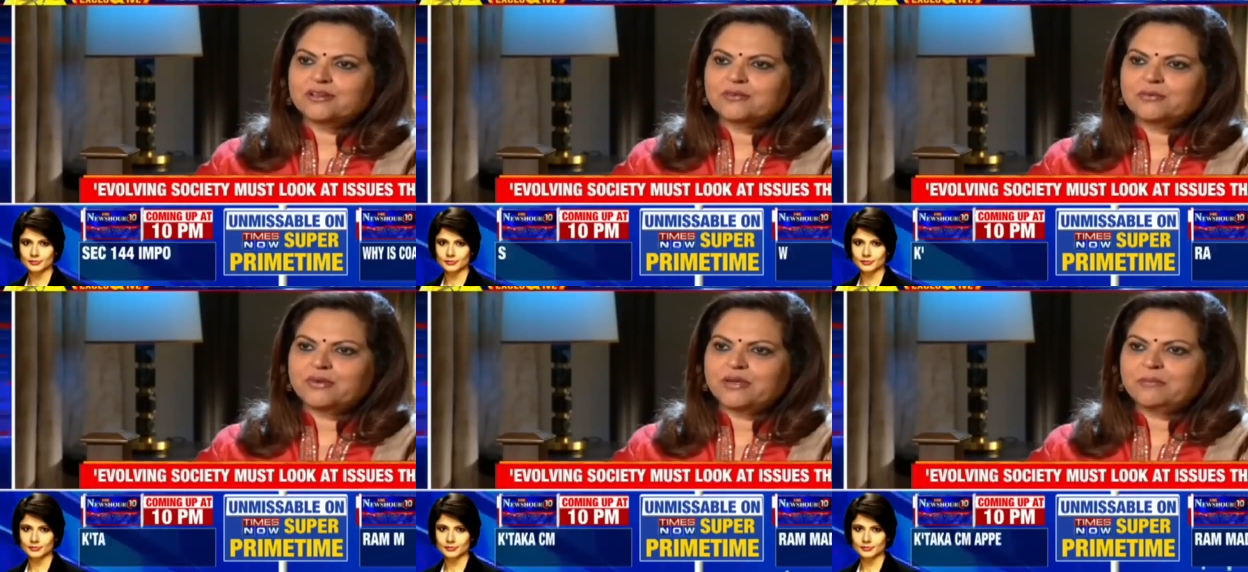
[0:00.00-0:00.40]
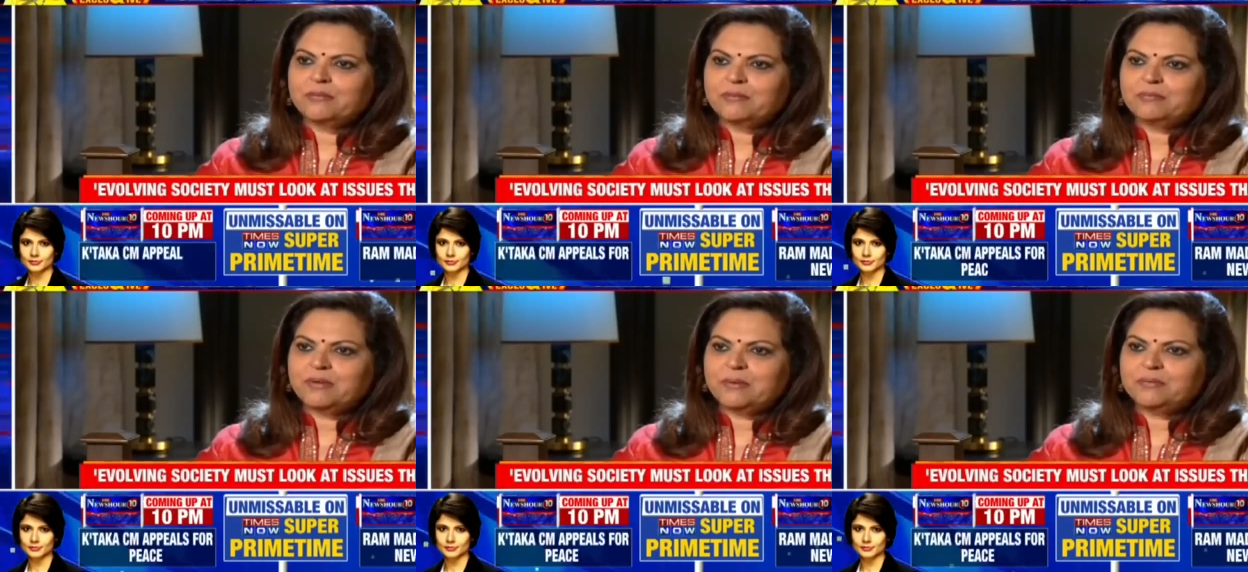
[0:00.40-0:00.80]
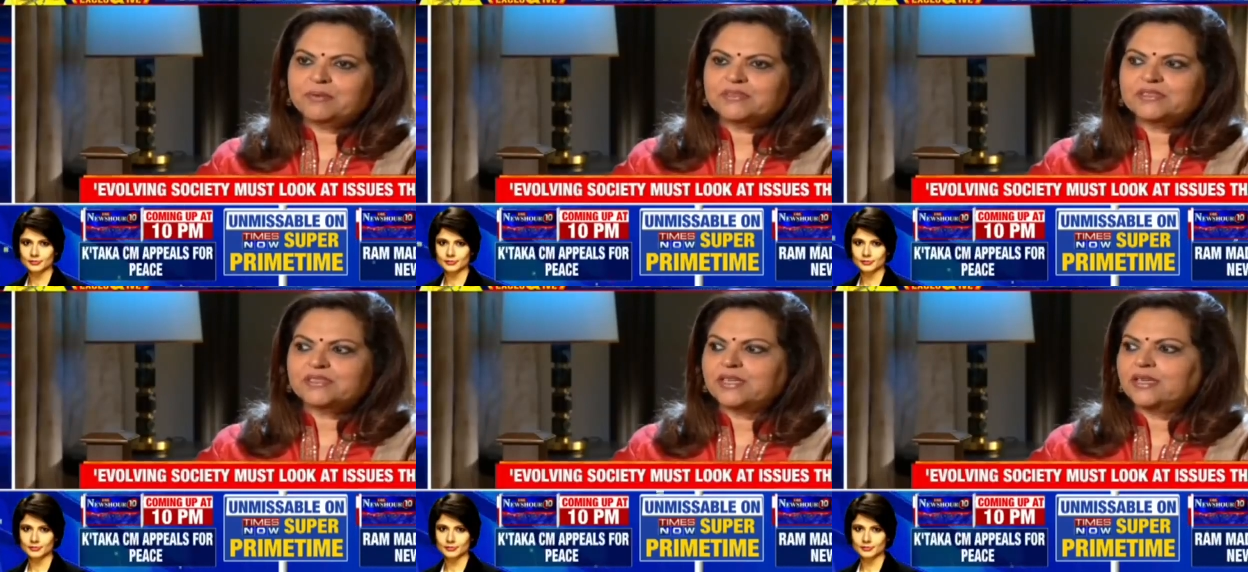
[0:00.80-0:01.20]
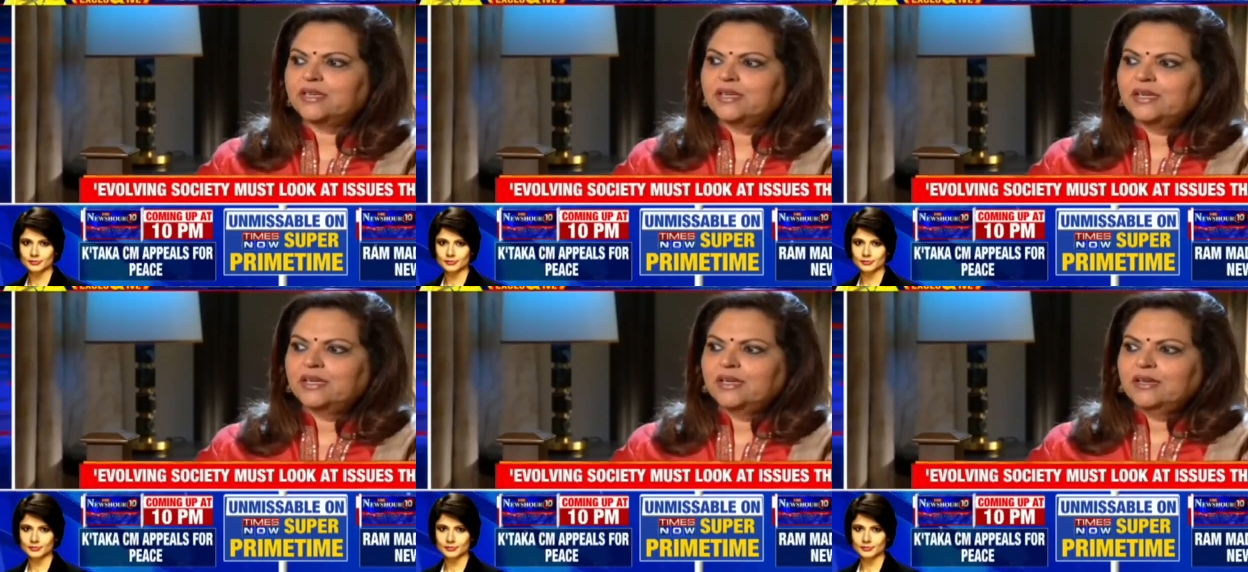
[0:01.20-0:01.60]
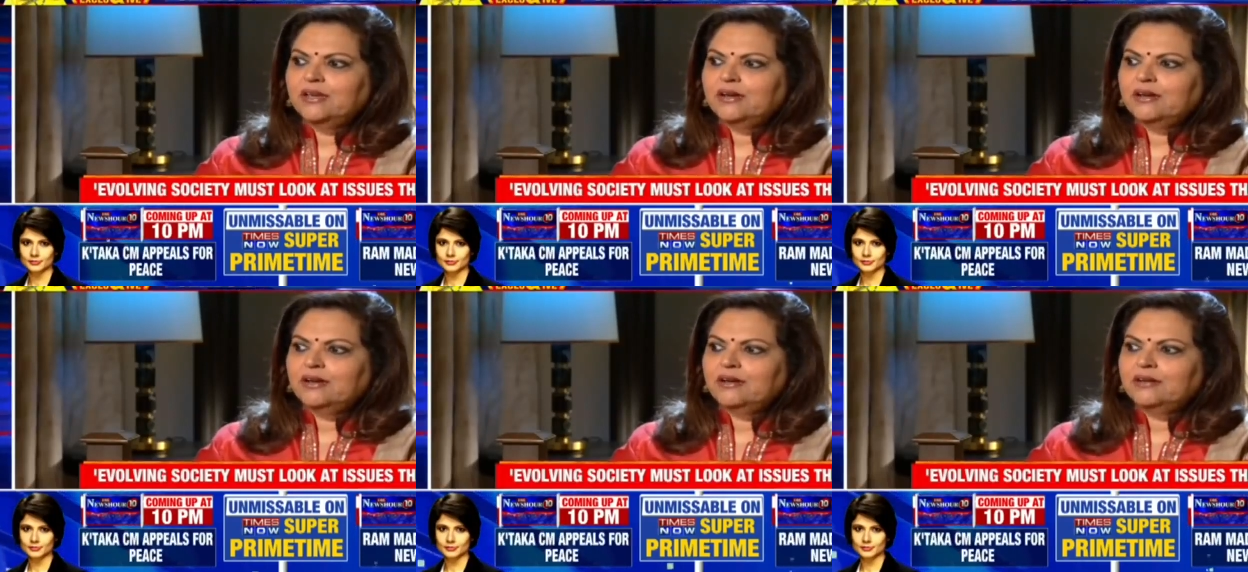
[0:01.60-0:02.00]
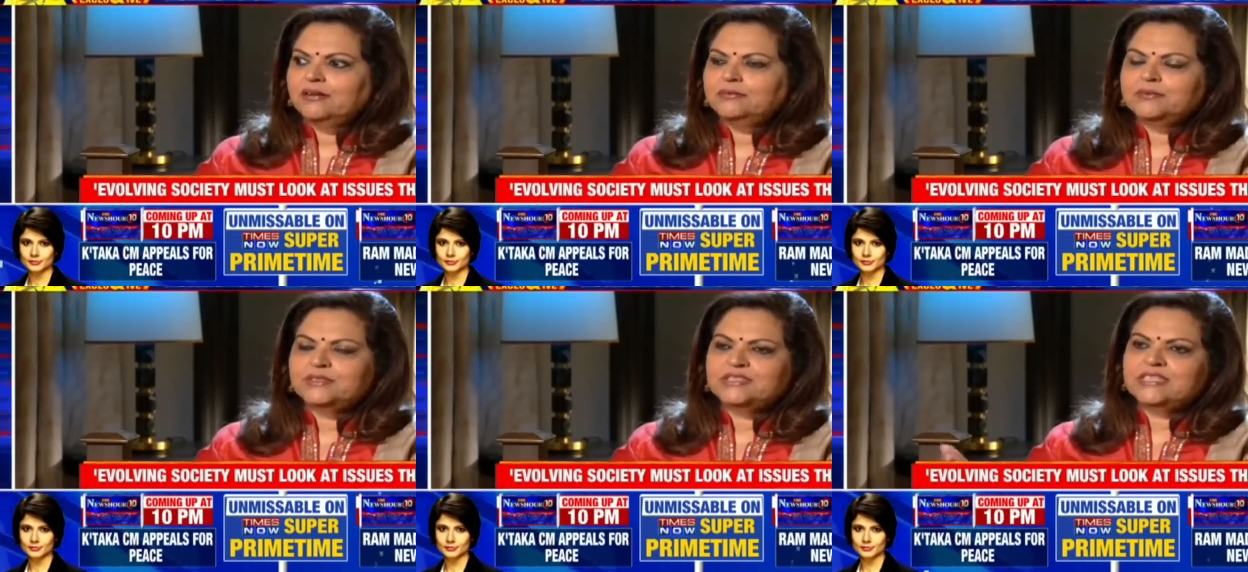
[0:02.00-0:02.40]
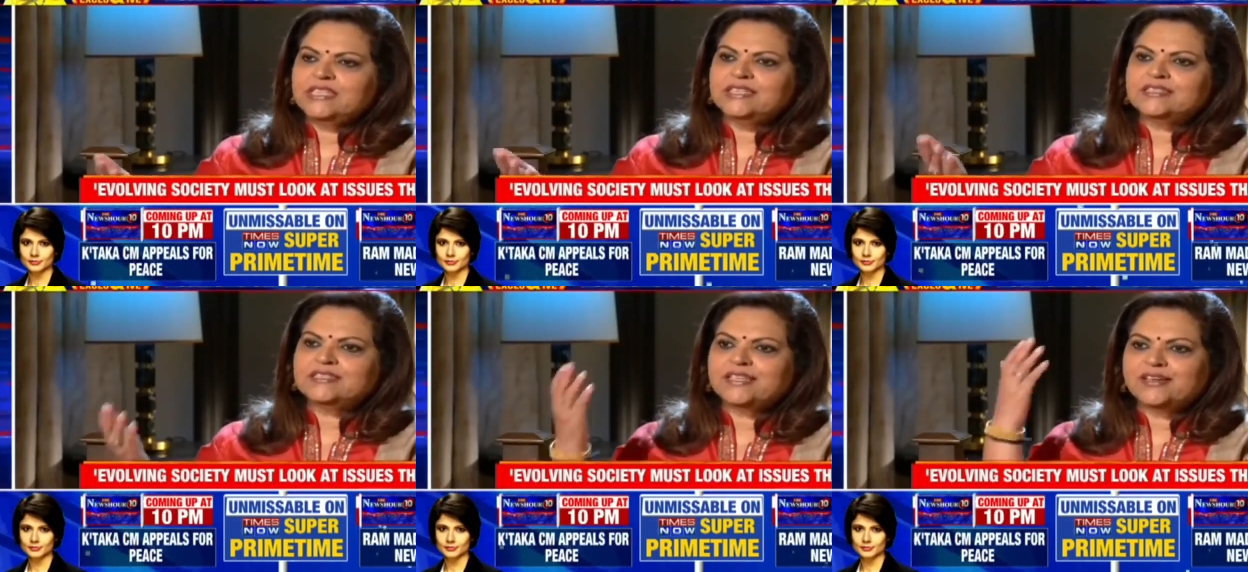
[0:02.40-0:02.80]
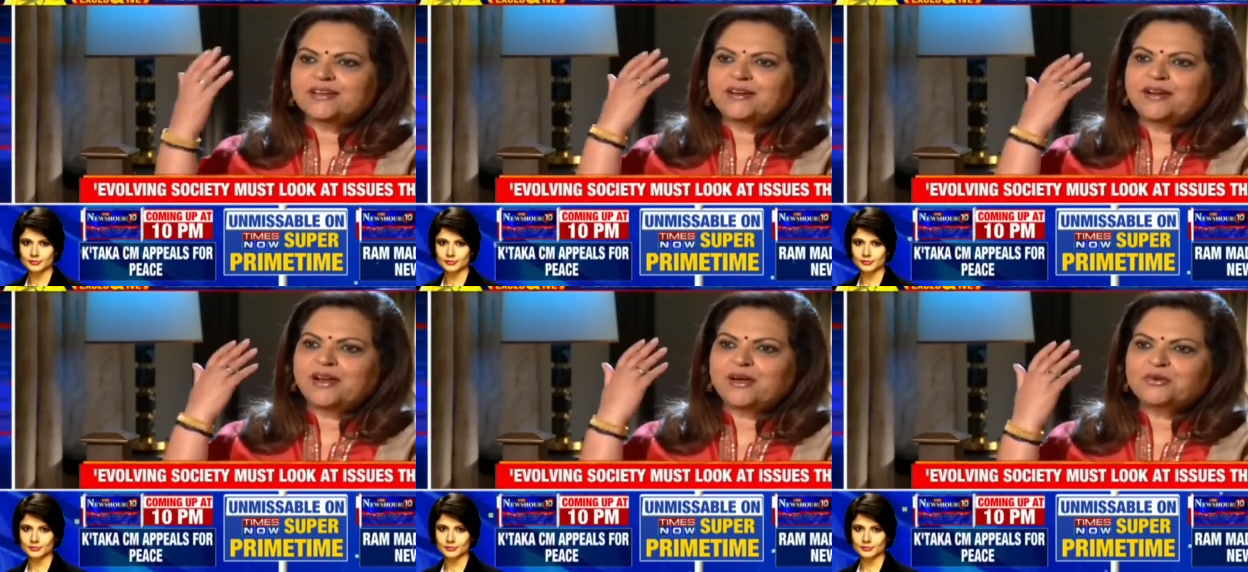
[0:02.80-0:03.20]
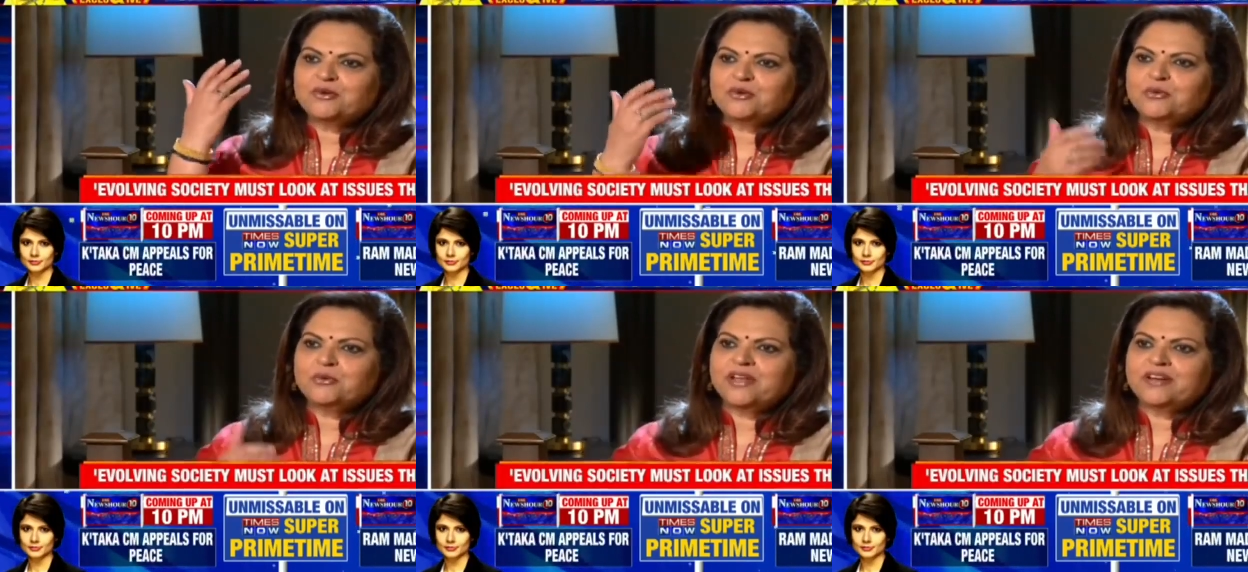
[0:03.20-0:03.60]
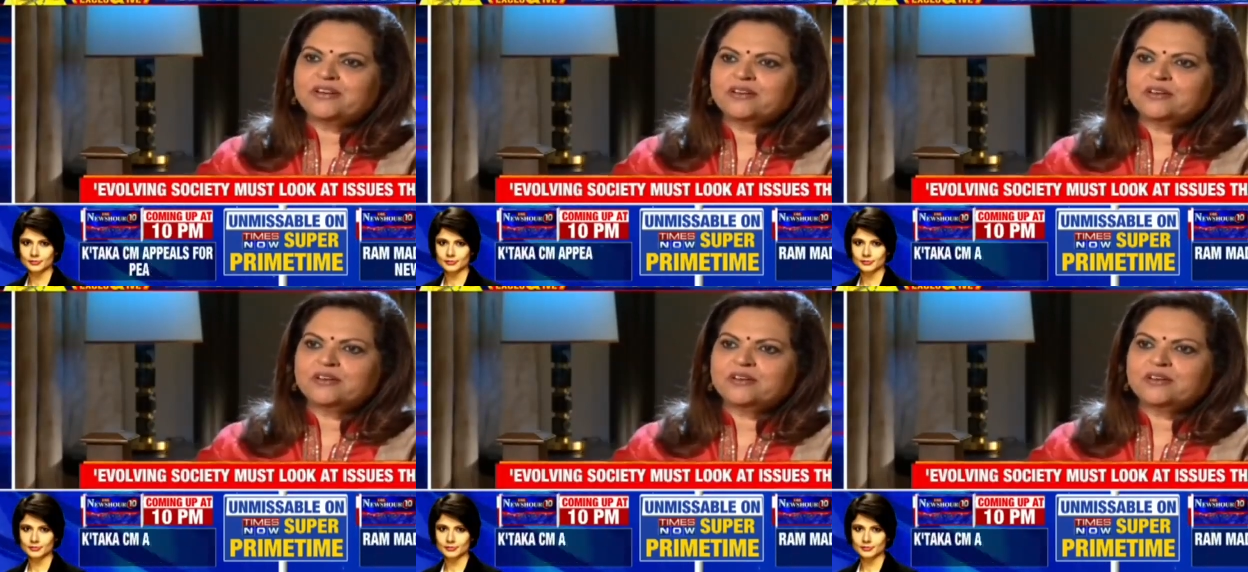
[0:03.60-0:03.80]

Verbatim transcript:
Speaker 1: uh, where people say uh, Sikhs are allowed to wear